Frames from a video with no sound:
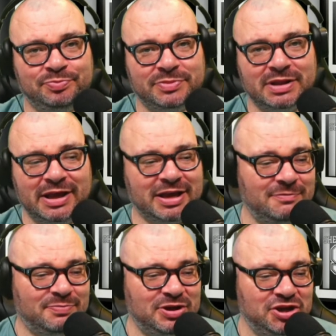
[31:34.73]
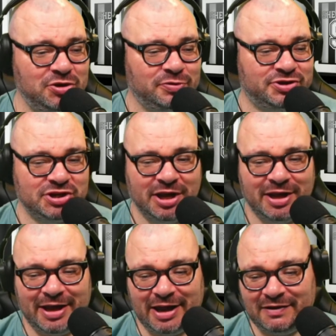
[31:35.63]
It can be huge.
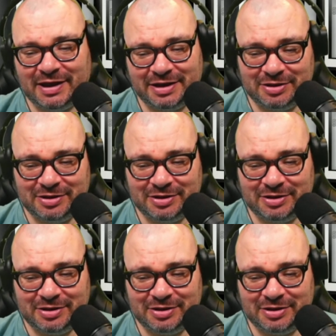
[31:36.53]
And I